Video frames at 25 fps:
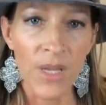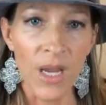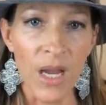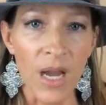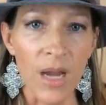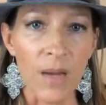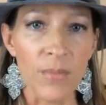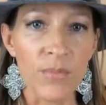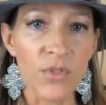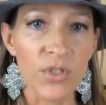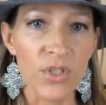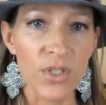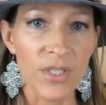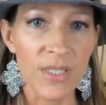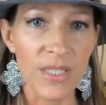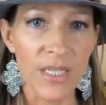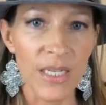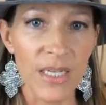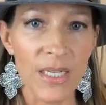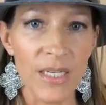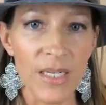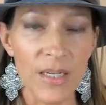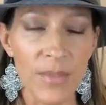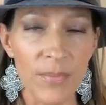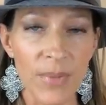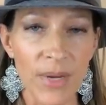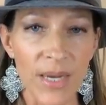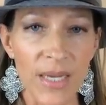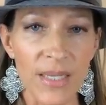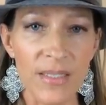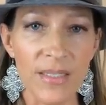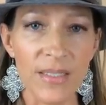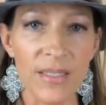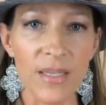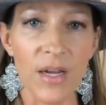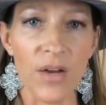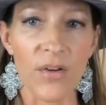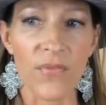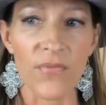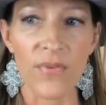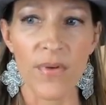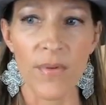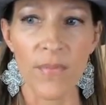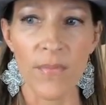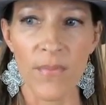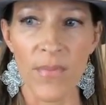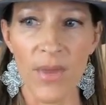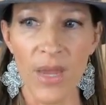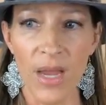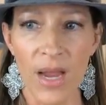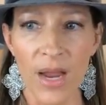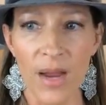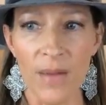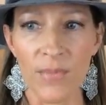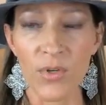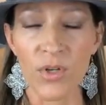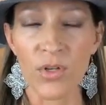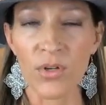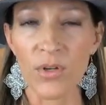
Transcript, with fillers: um, just eating it by itself, um,